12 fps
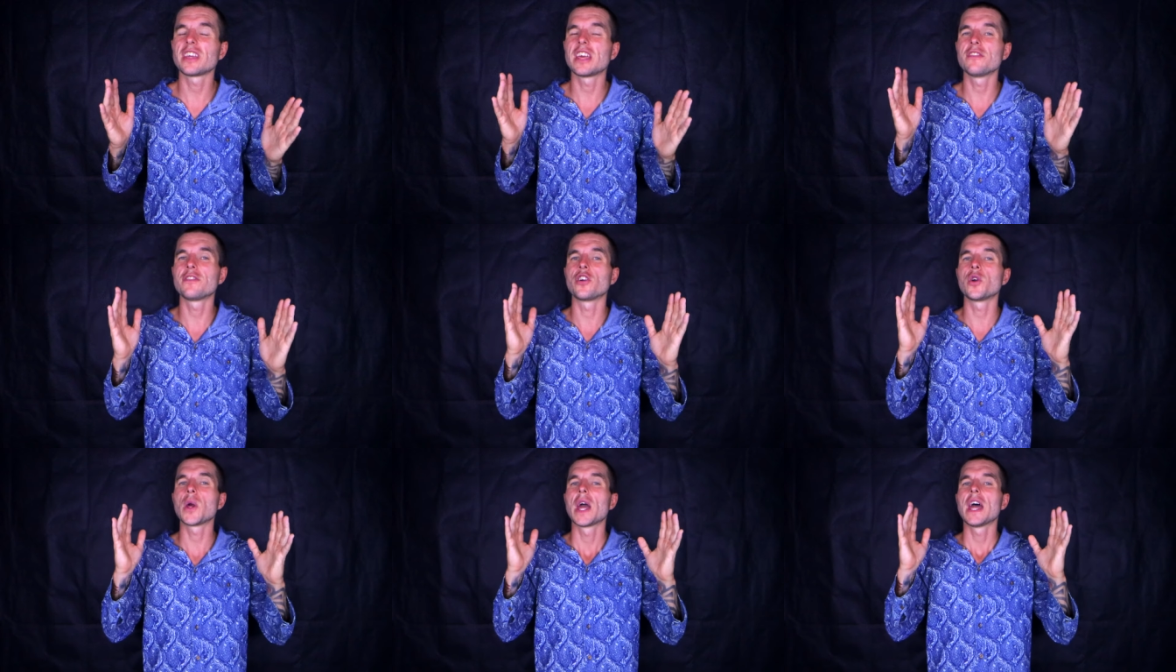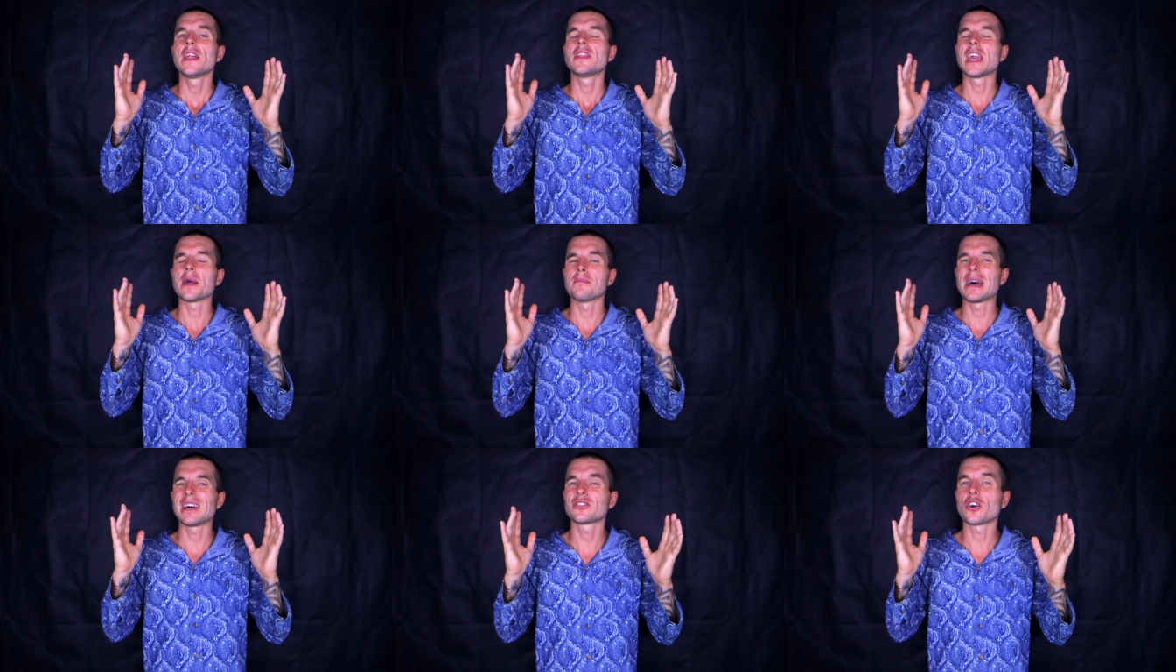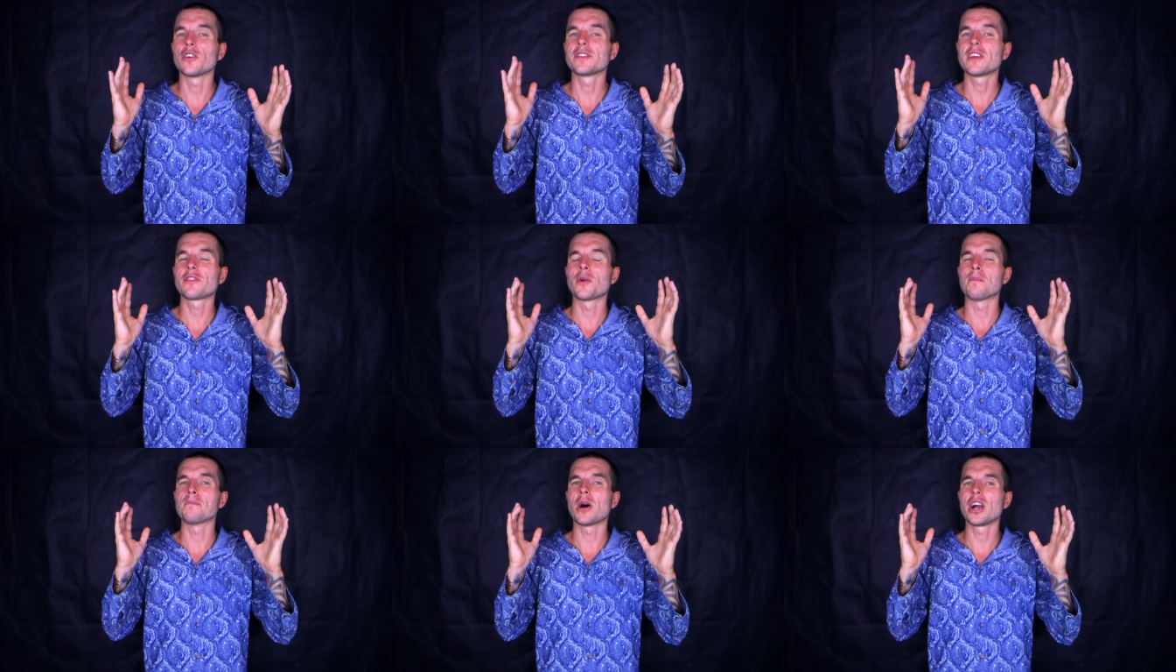give you the amount of
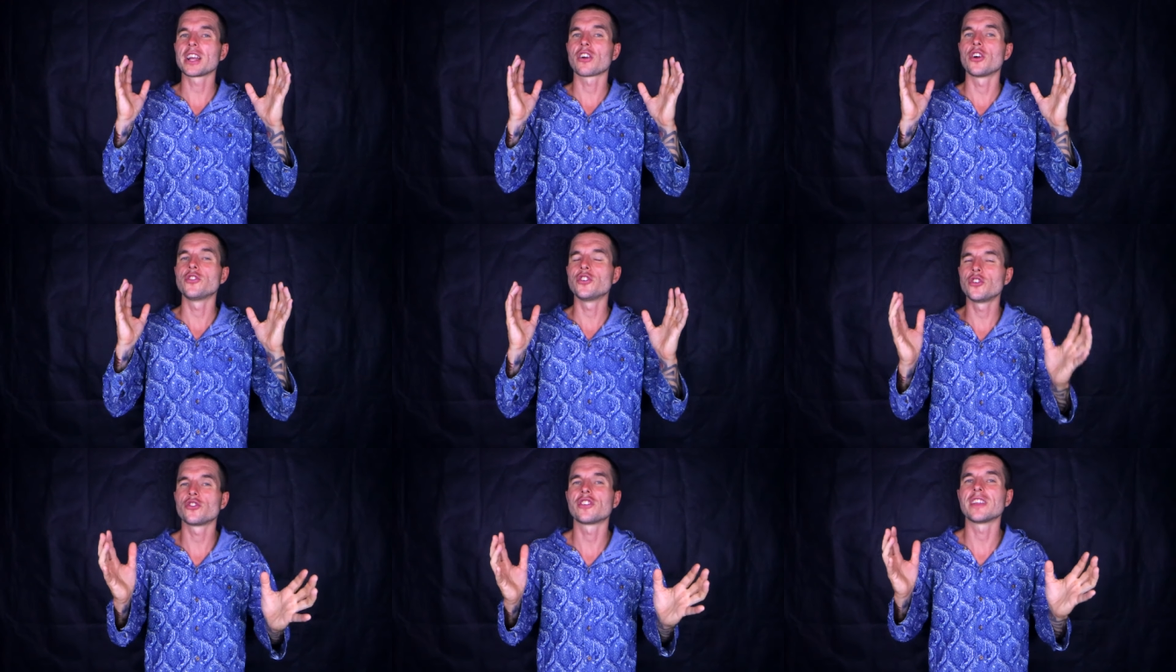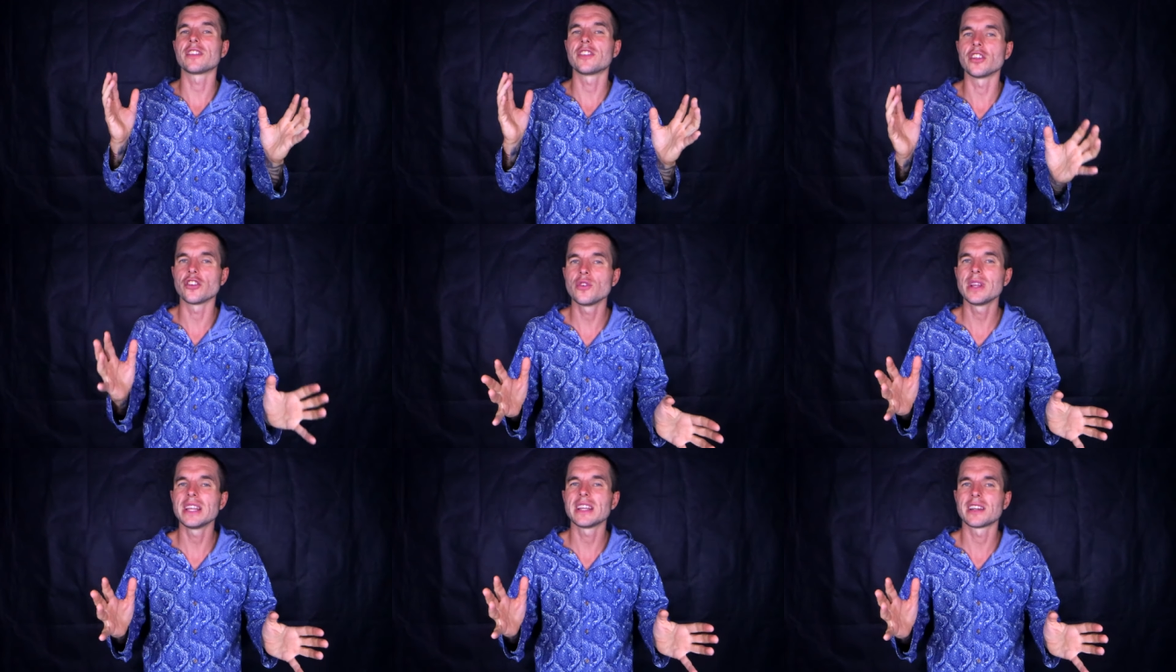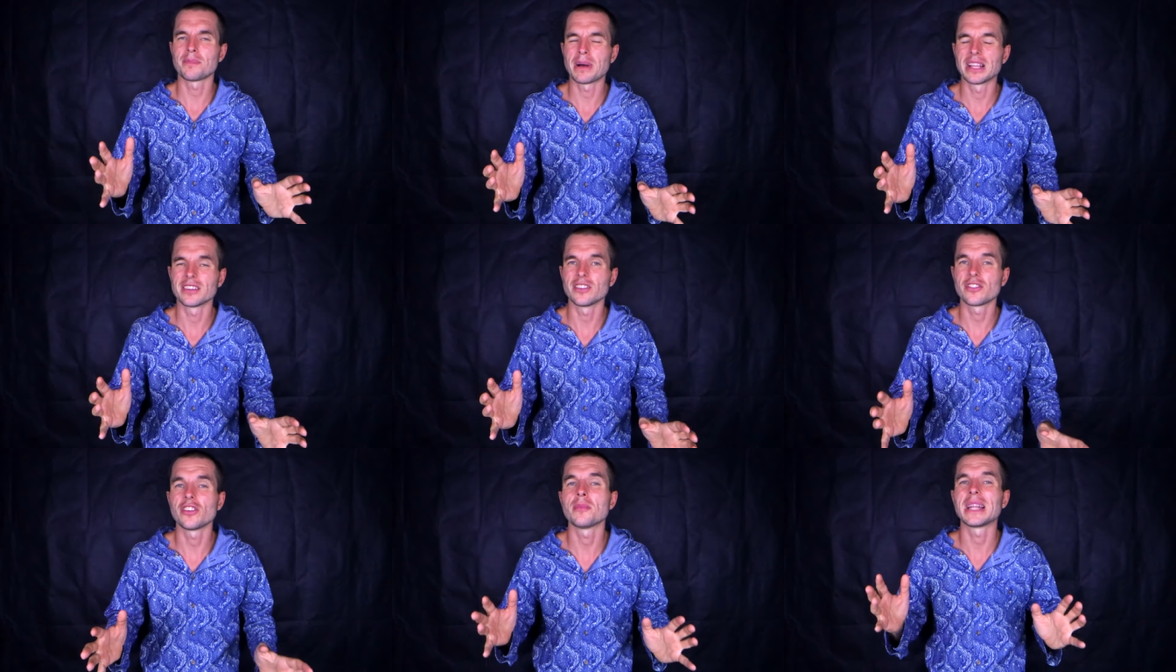different micronutrients that you need in
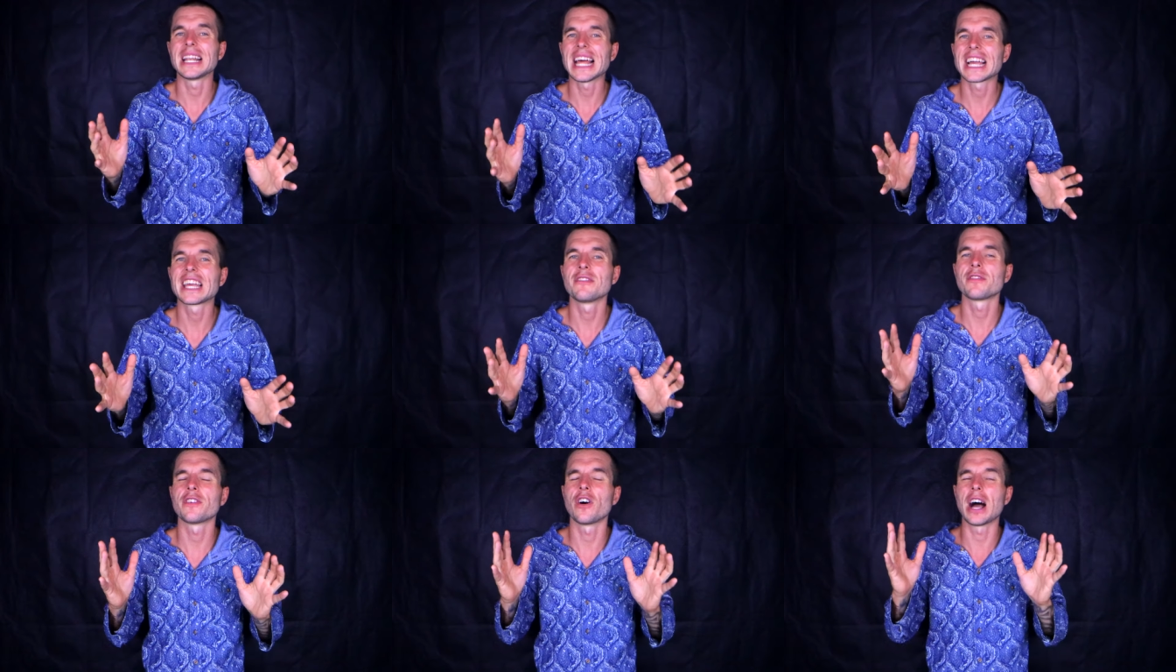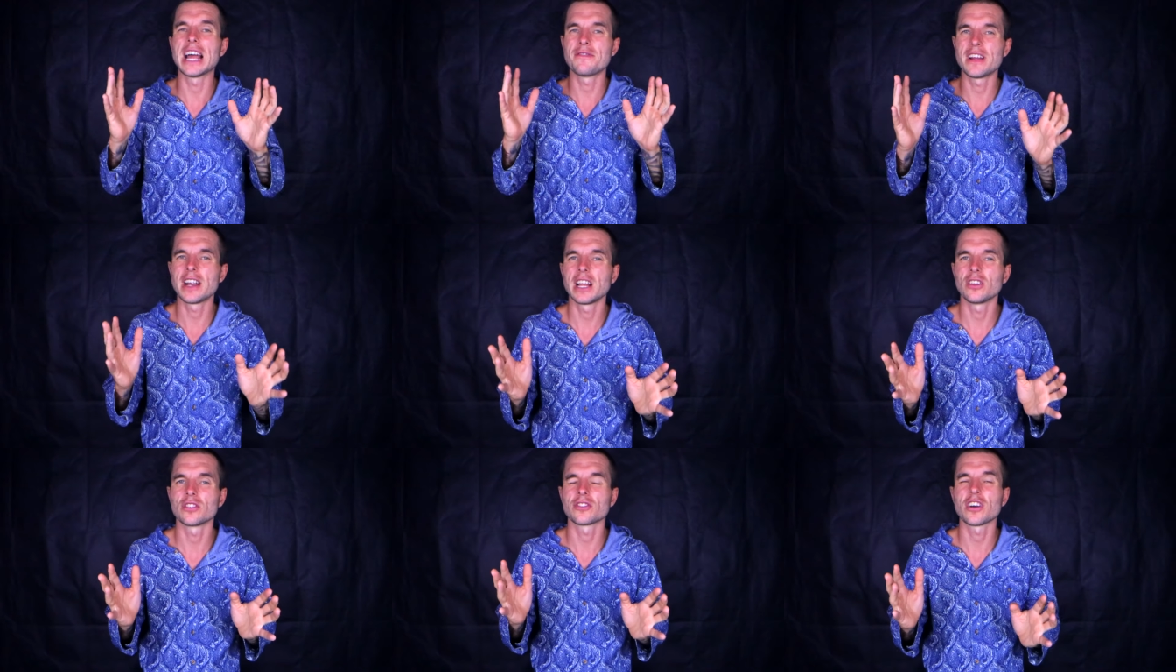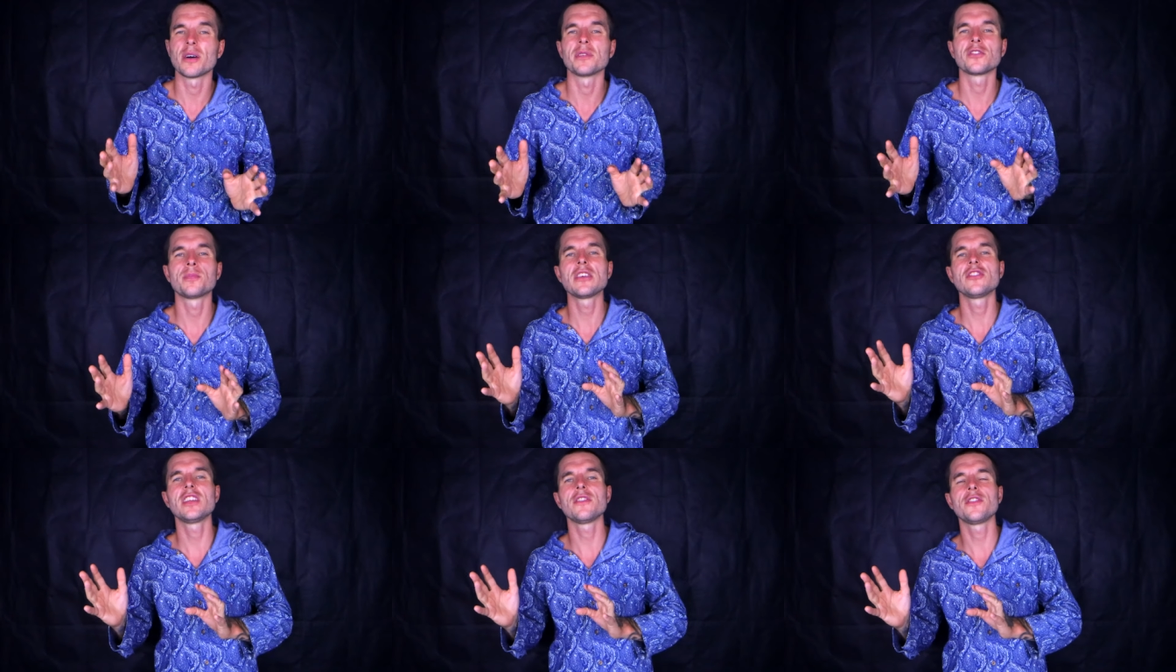abundance that you've been lacking for a very long time,
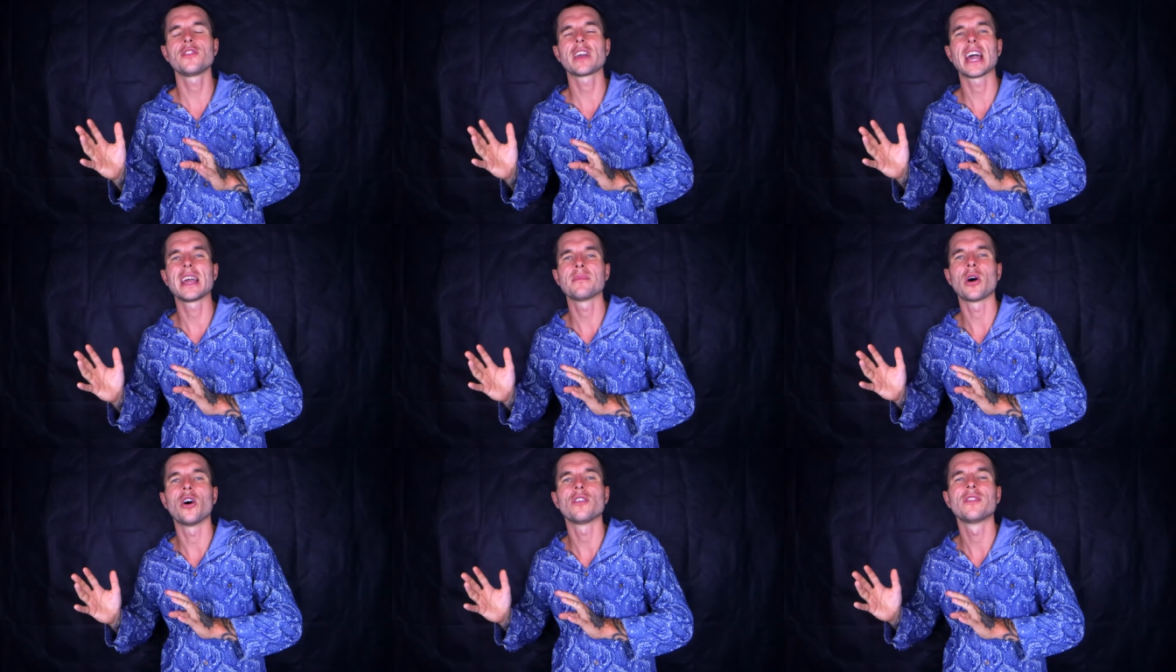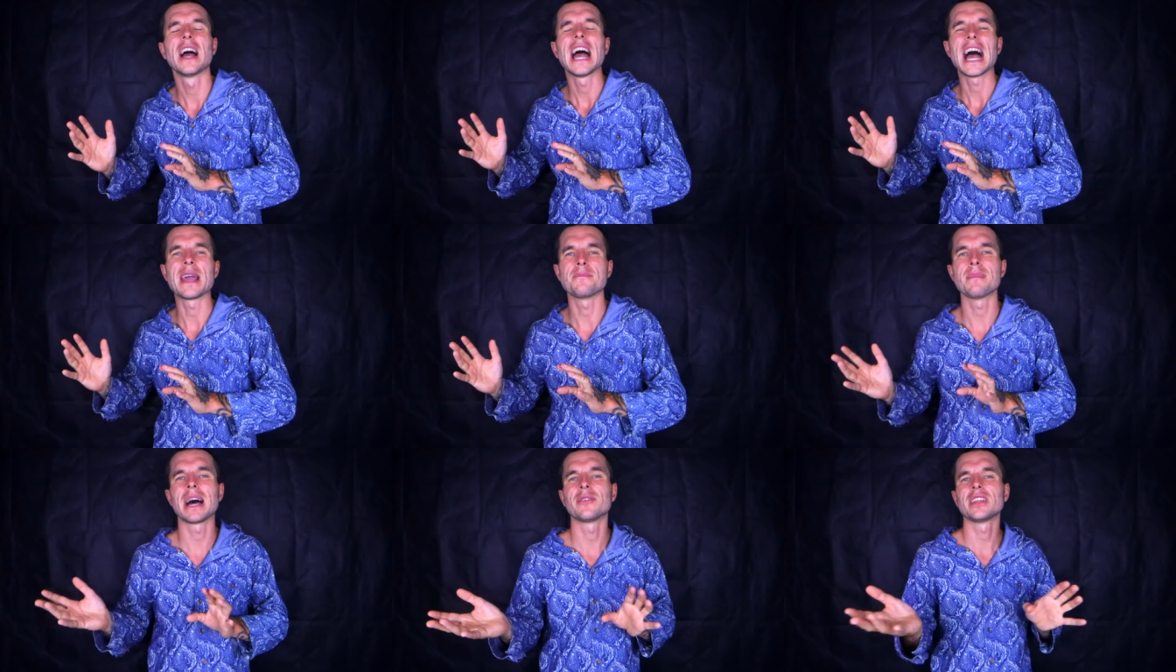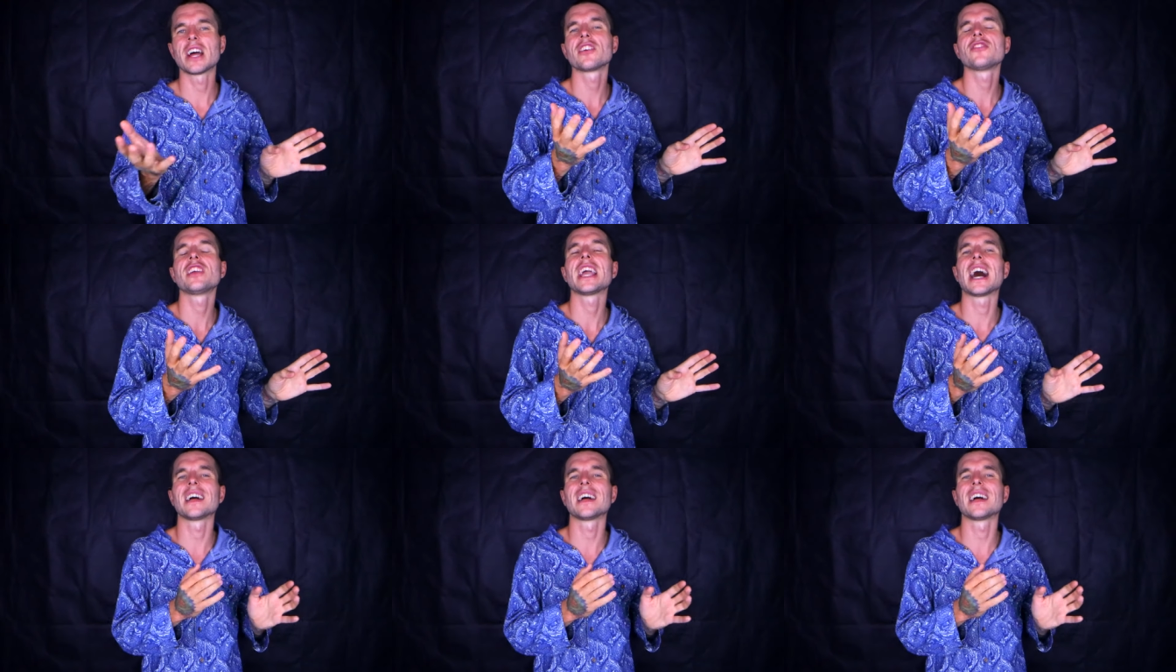especially if you came off a malnourishing,